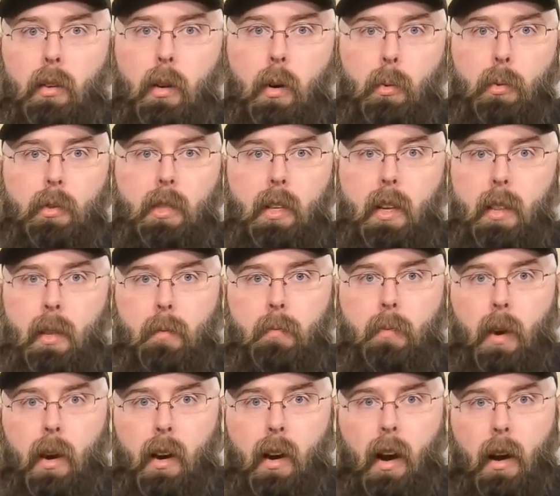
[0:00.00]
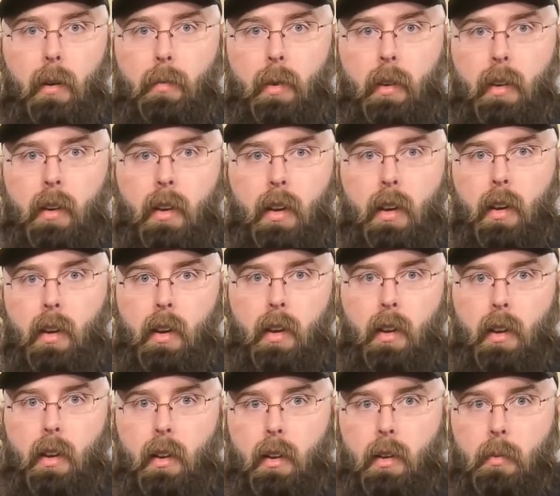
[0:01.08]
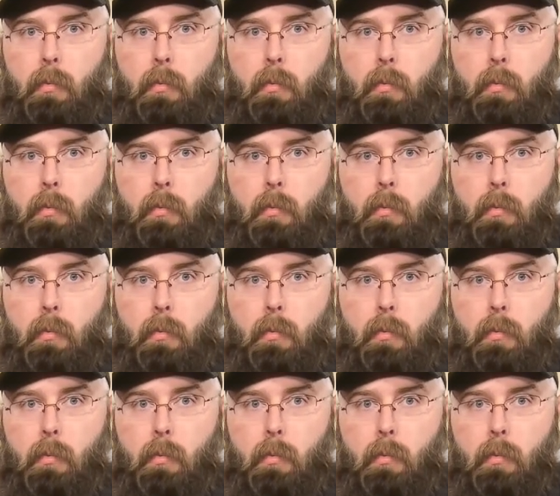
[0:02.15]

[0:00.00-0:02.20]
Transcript: don't see them very often in